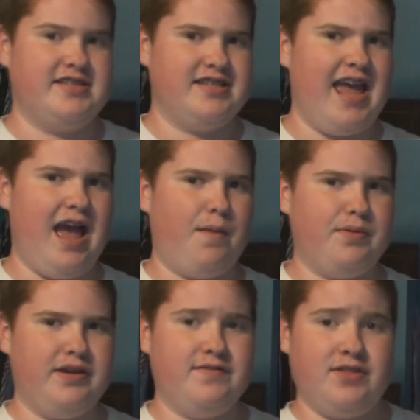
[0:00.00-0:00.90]
snap,
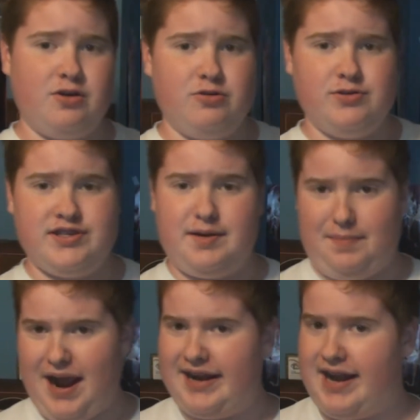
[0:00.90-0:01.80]
even though you said
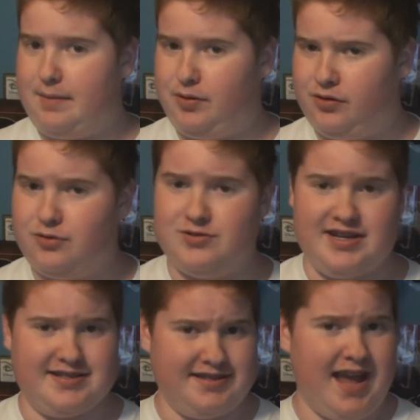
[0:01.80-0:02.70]
pineapple. You
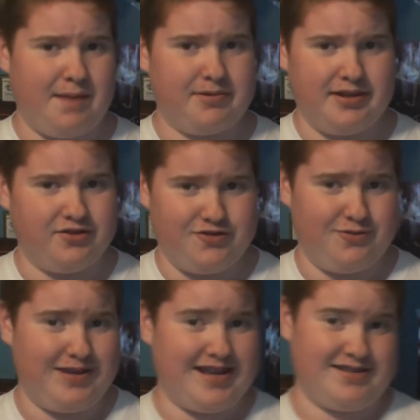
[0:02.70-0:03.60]
said snap, didn't
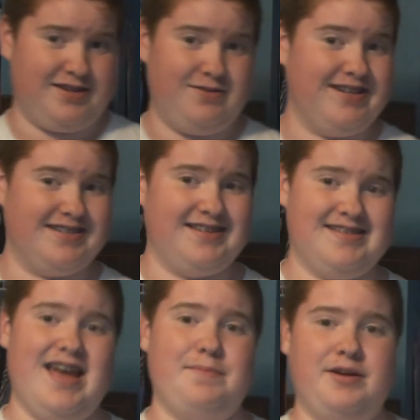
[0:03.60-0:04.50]
you? Yes, you did say
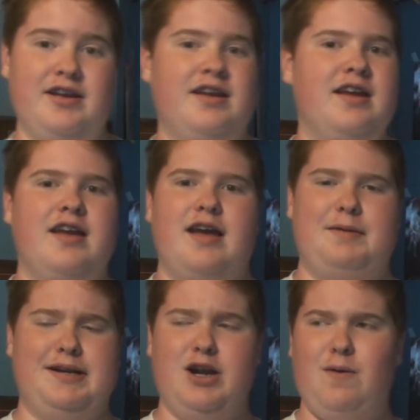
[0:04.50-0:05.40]
snap.
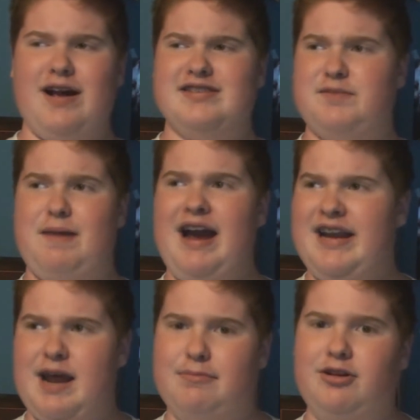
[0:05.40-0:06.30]
And I know I said
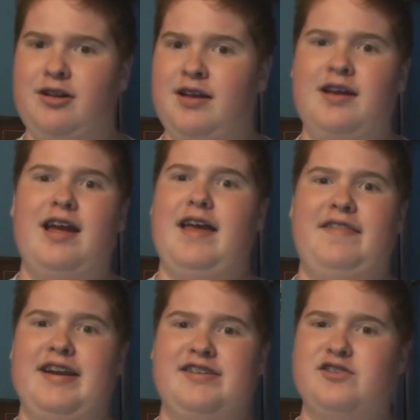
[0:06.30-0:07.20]
pineapple.
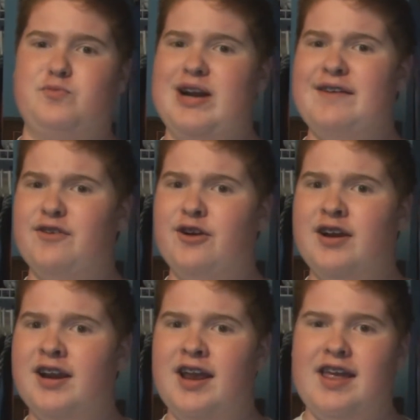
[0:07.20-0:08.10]
And then it does whatever.
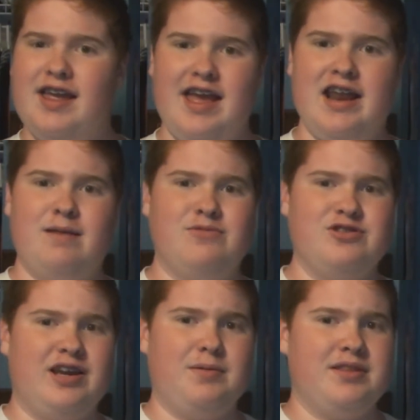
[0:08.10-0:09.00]
And I'm
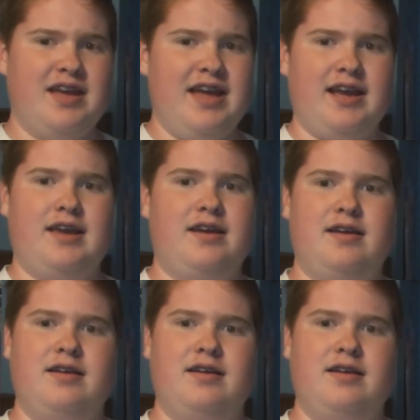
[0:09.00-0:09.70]
just like, what the heck?